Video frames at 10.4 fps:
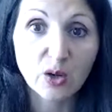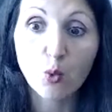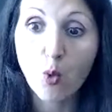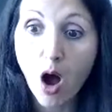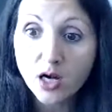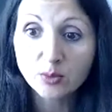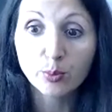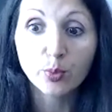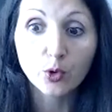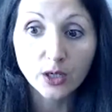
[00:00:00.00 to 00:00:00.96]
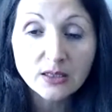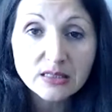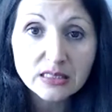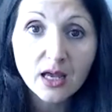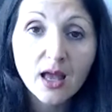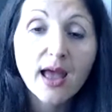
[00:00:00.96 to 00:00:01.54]
Water
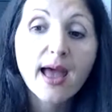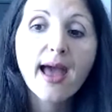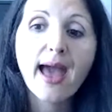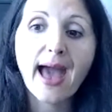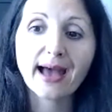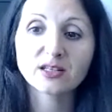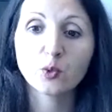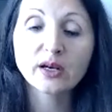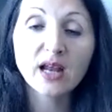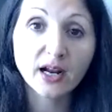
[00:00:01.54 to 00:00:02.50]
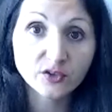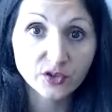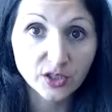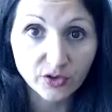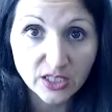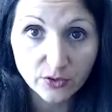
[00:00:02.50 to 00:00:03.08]
boils at 100
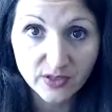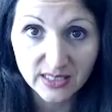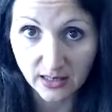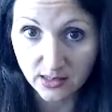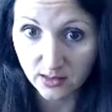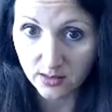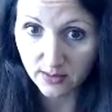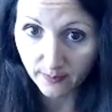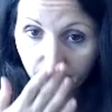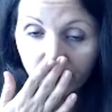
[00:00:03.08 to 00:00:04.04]
degrees of Celsius.